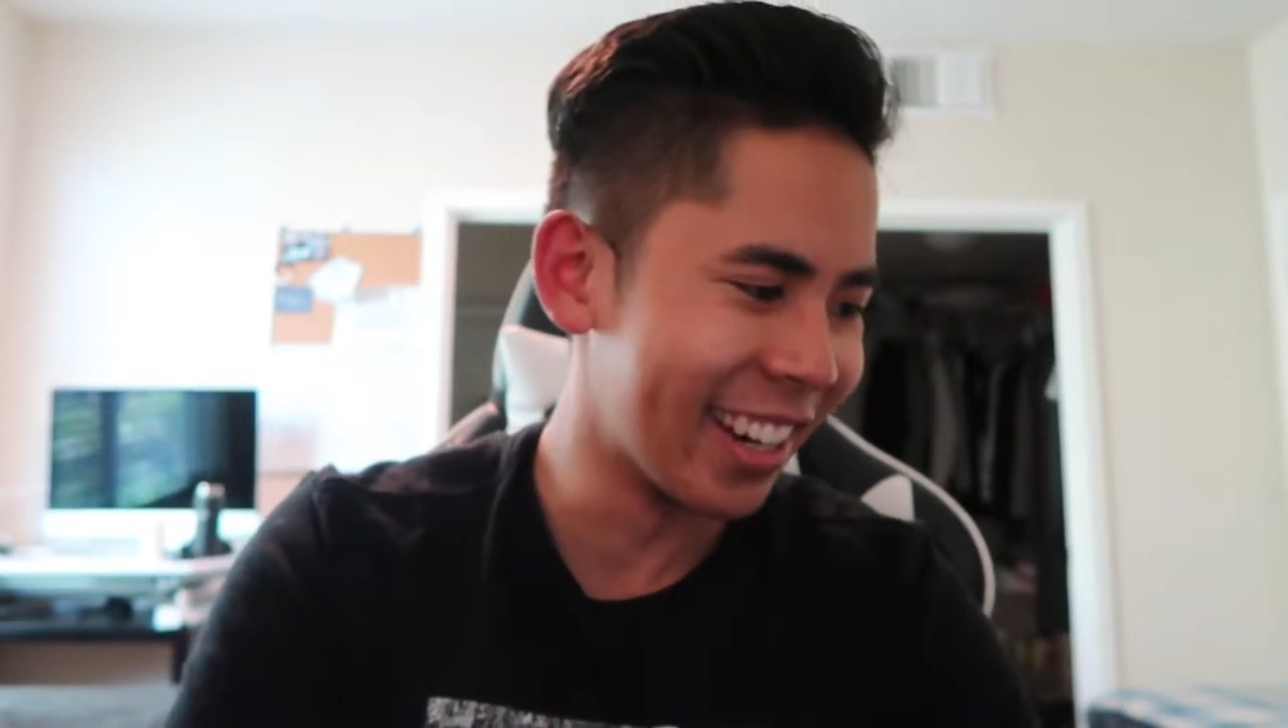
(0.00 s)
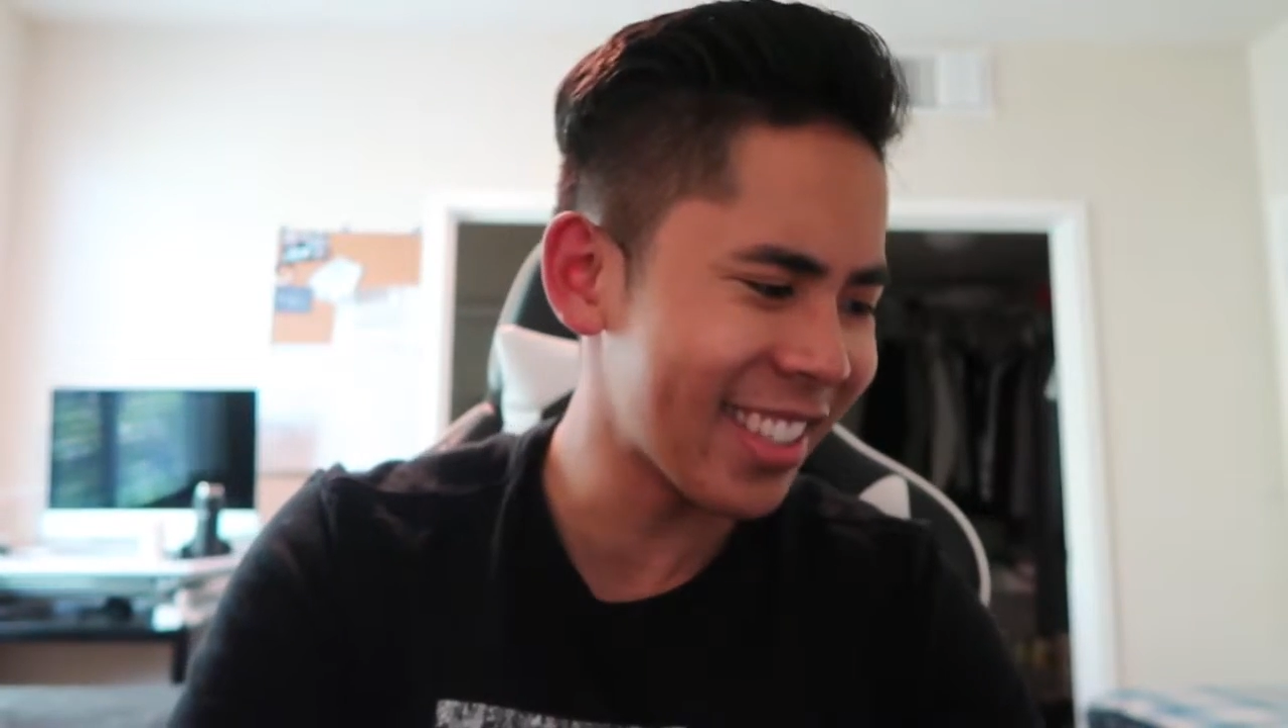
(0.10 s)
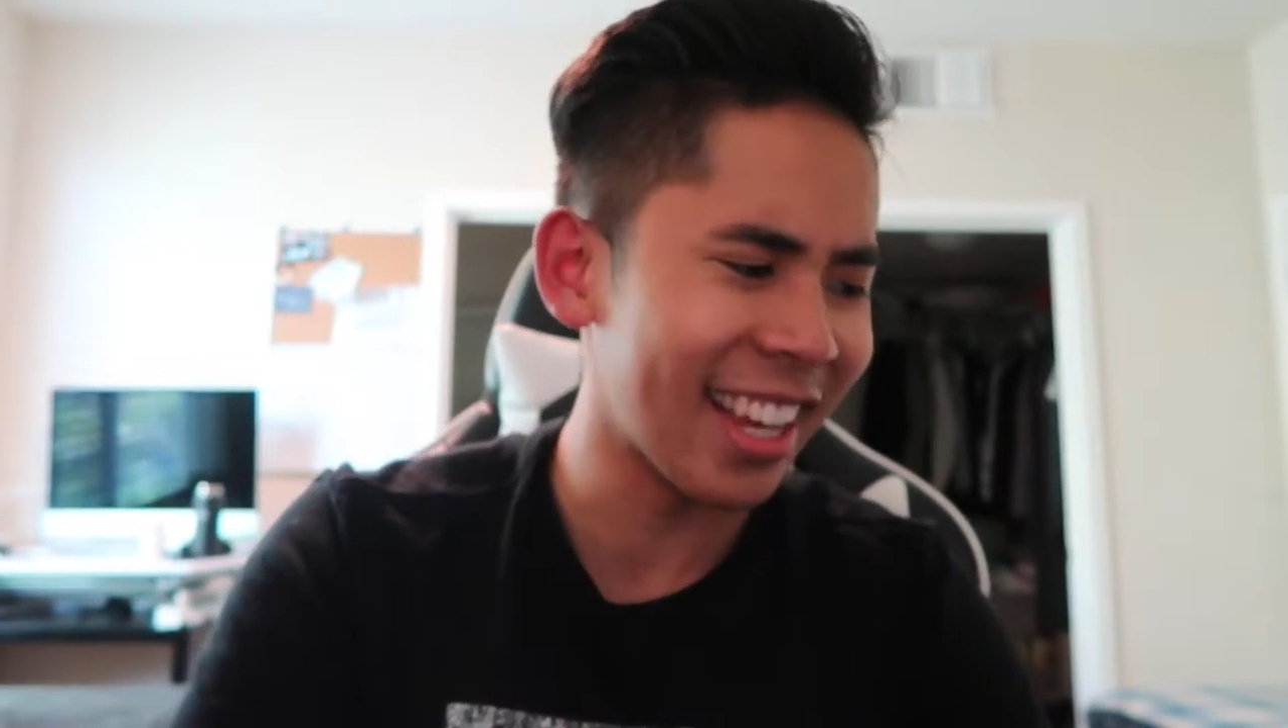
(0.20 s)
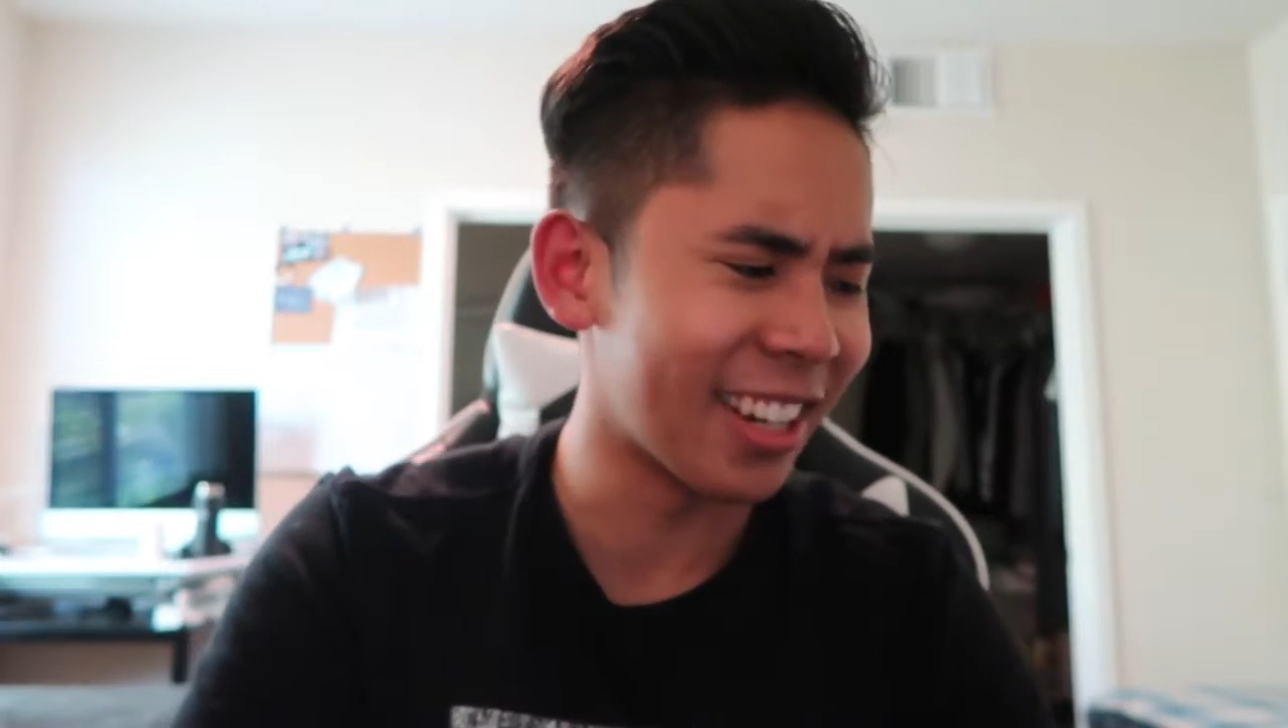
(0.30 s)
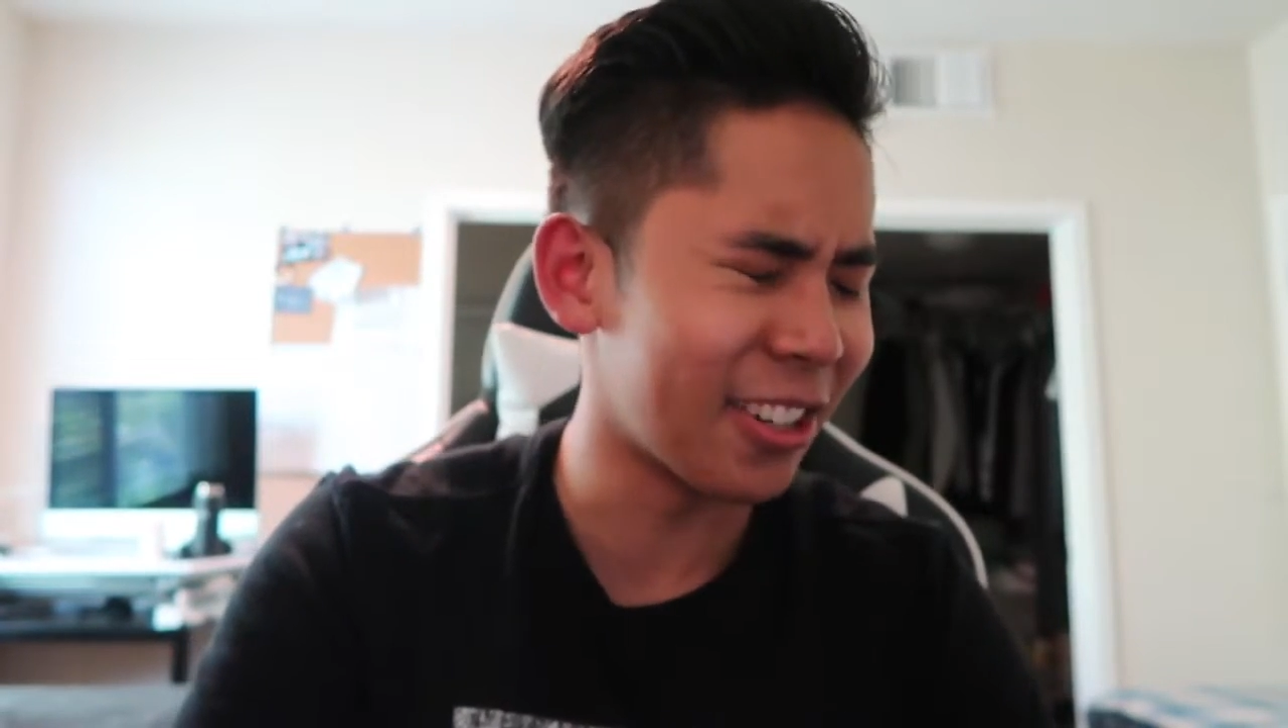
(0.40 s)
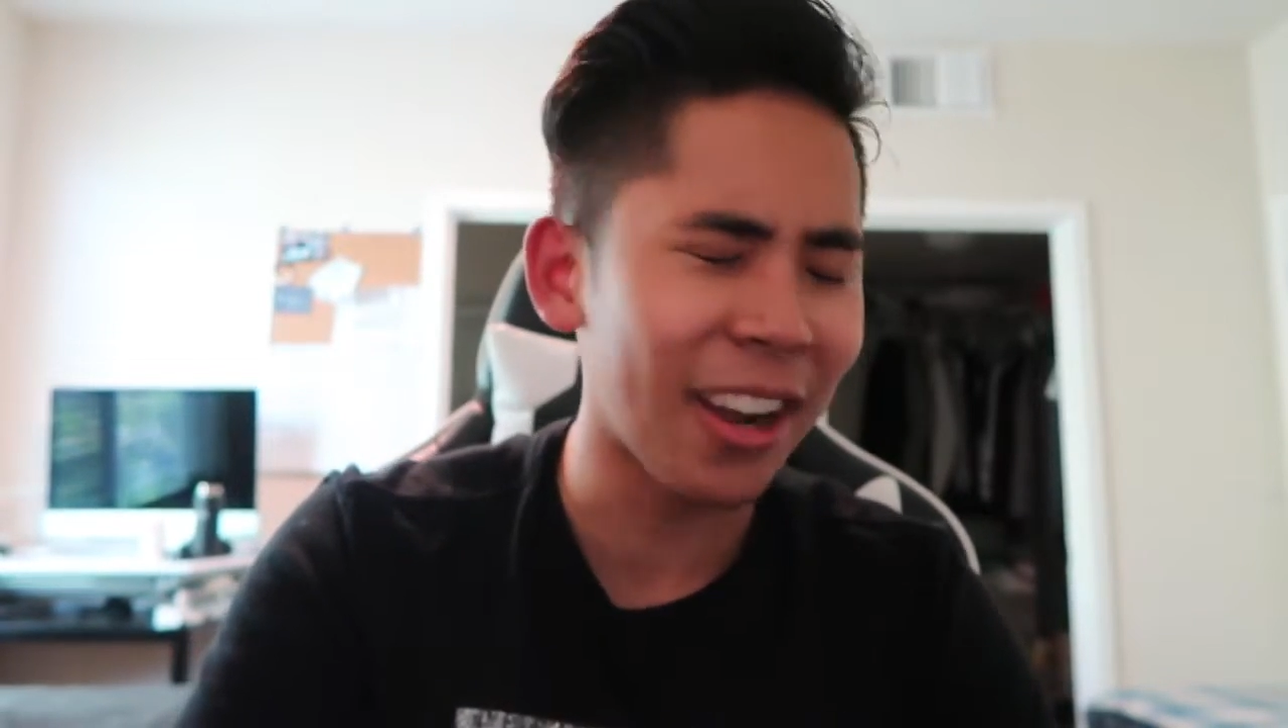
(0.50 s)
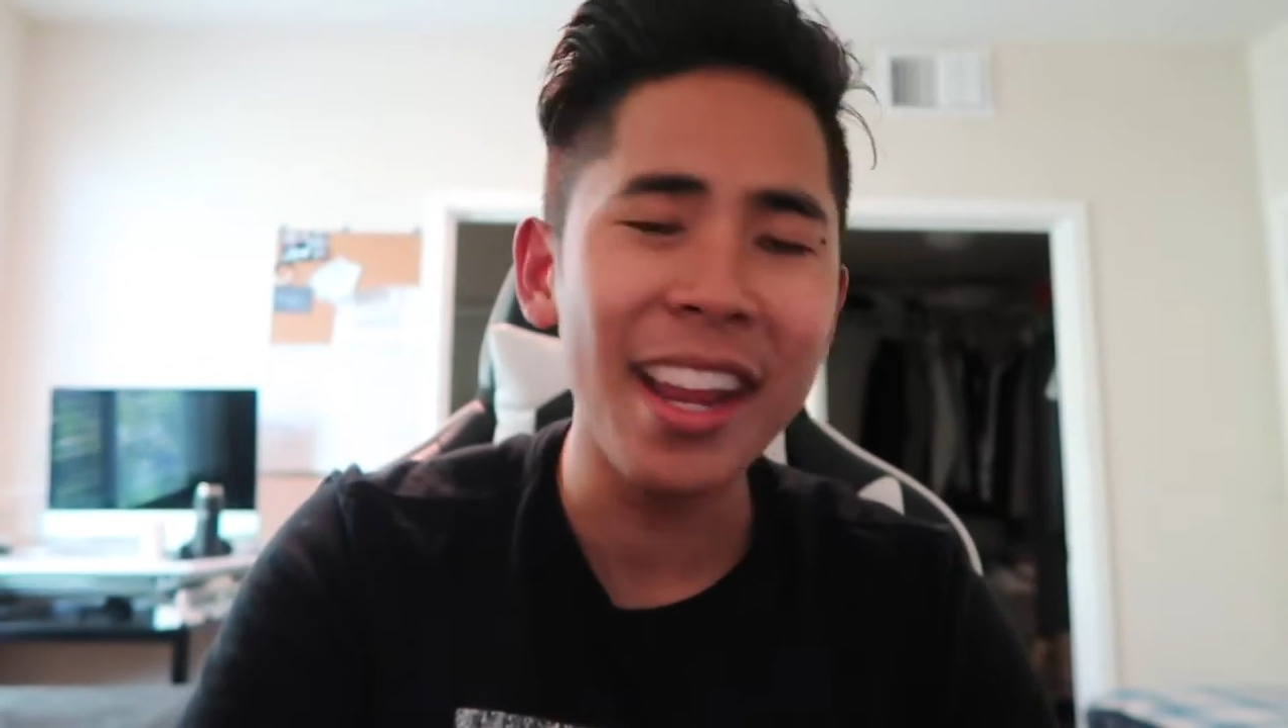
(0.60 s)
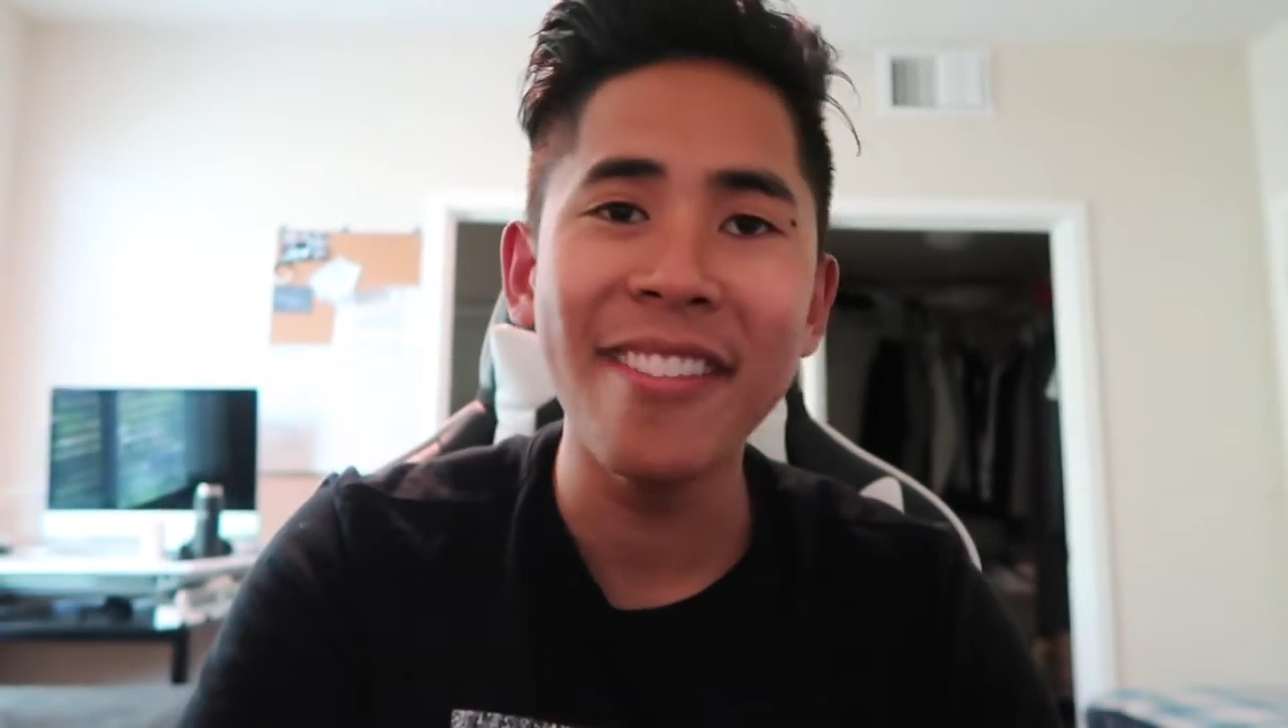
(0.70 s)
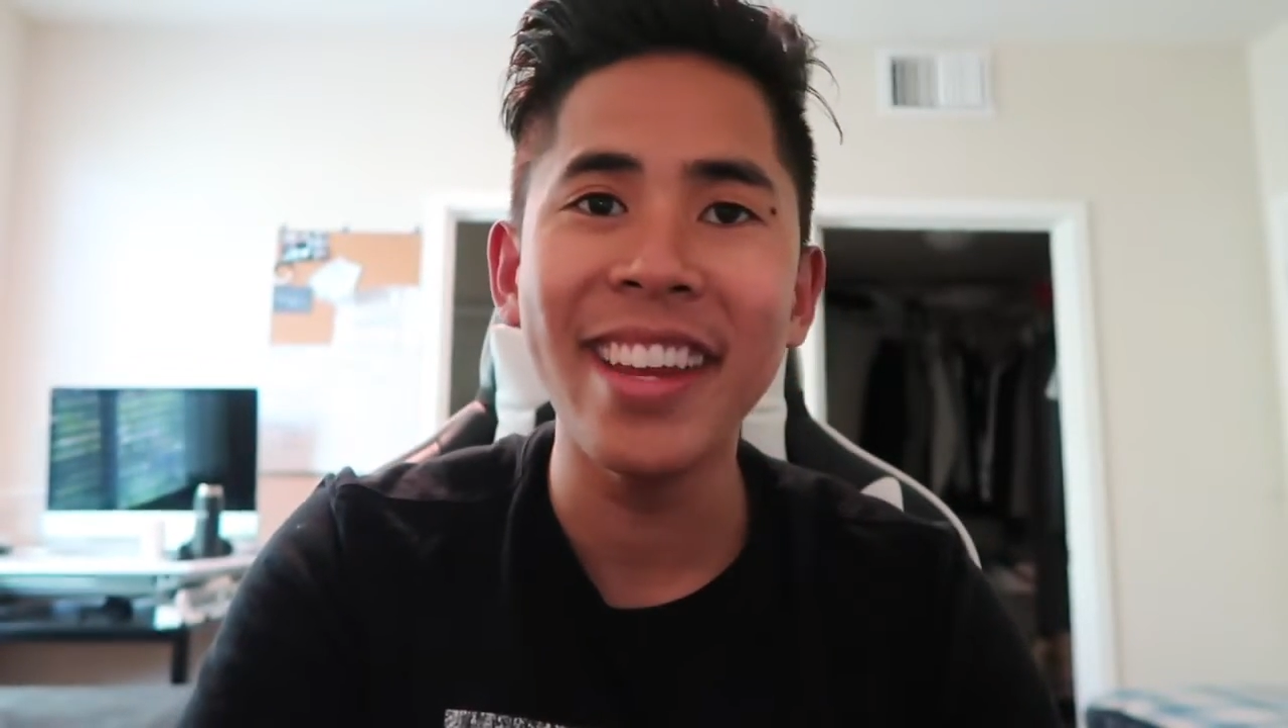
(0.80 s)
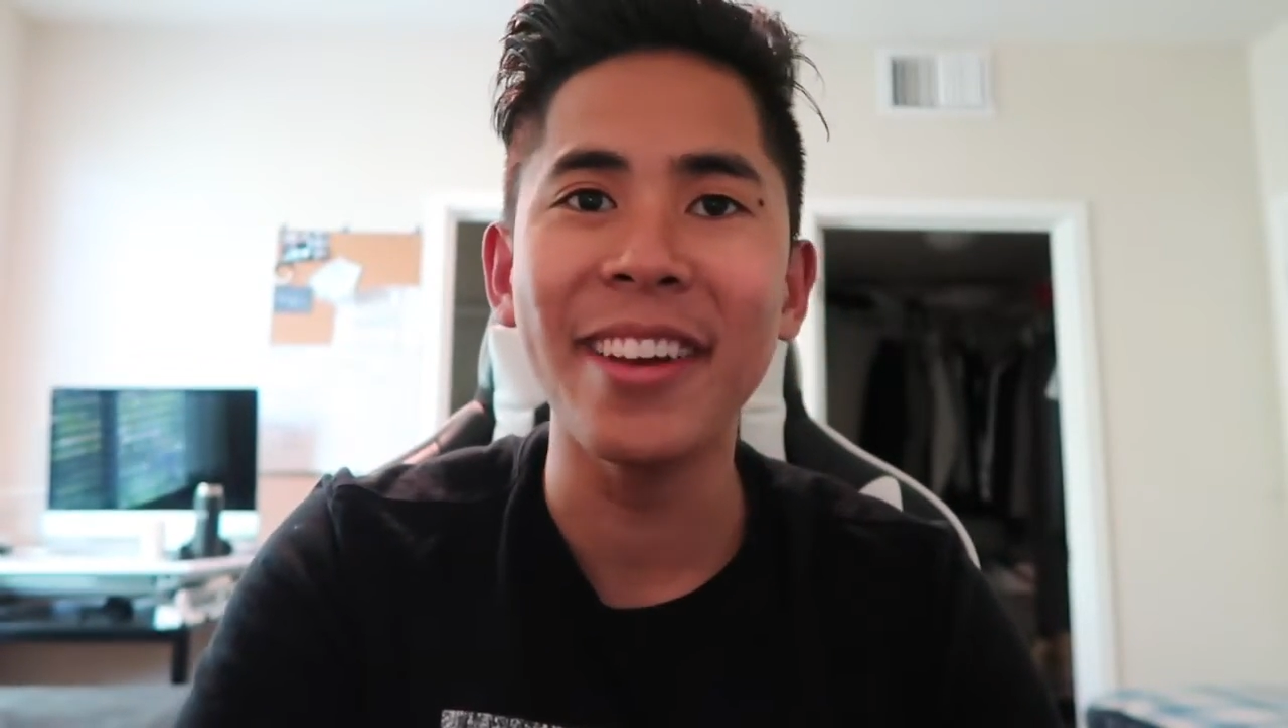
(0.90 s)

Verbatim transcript: You're like, gravy?